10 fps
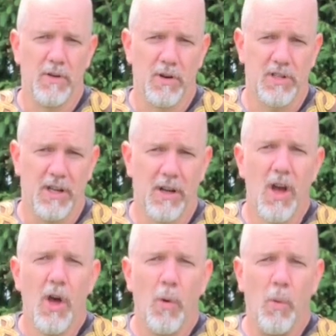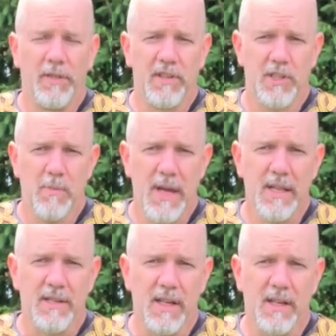inertia. What this
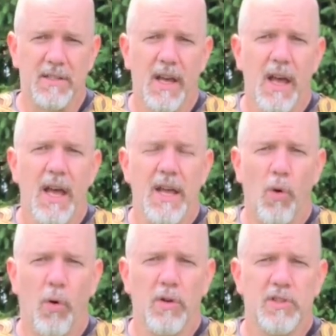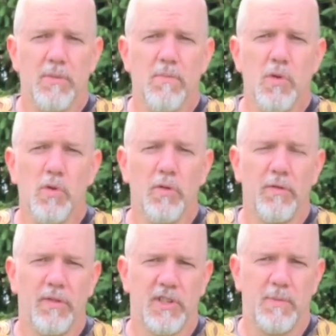means is, in order to
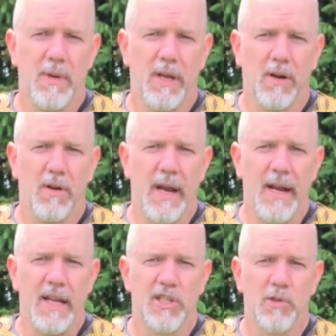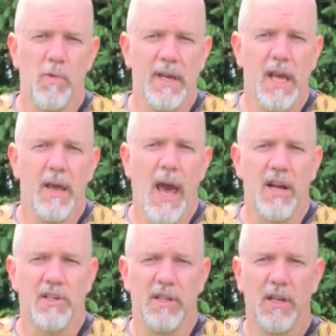move the spear in a swinging
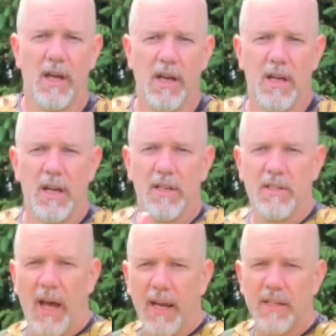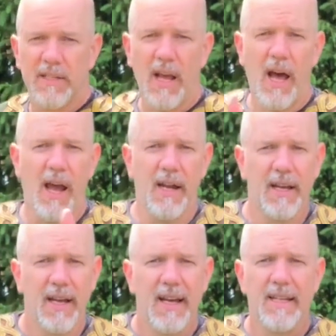action, side to side,
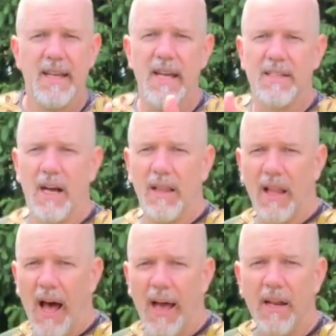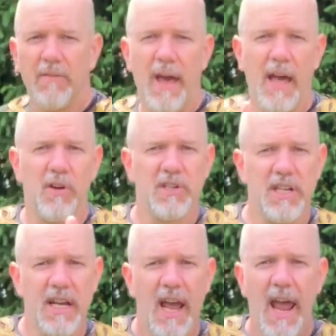takes a lot of
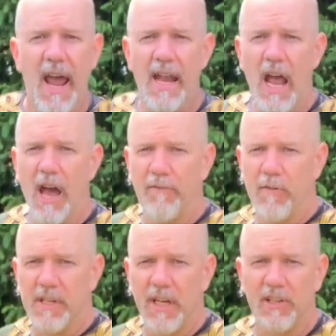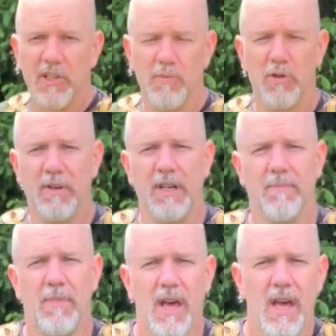energy and effort to get this moving.
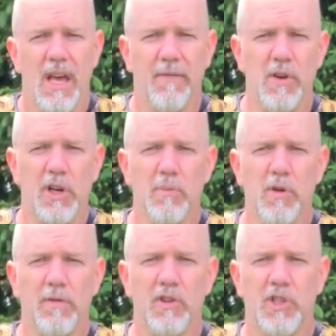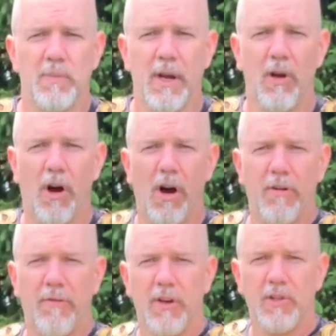If you can move their spear
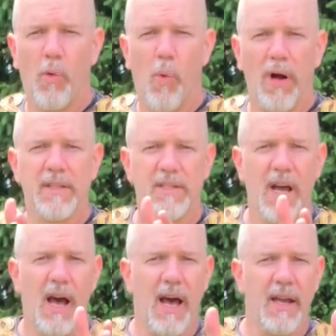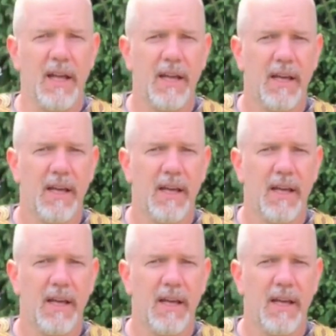off to one side,